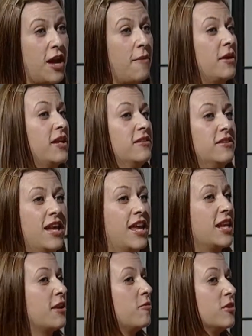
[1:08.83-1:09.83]
coming,
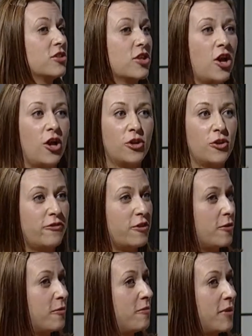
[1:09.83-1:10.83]
and it was all
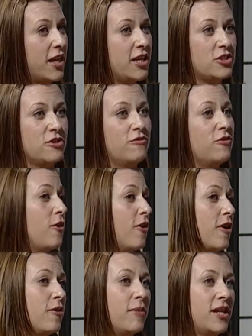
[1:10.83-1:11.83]
over my kitchen
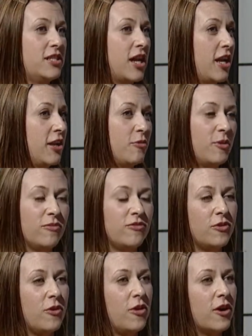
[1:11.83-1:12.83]
floor, my dining room
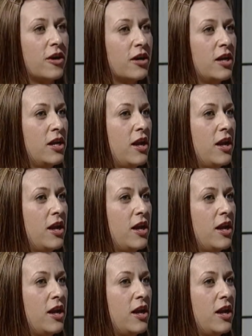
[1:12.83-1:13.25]
floor,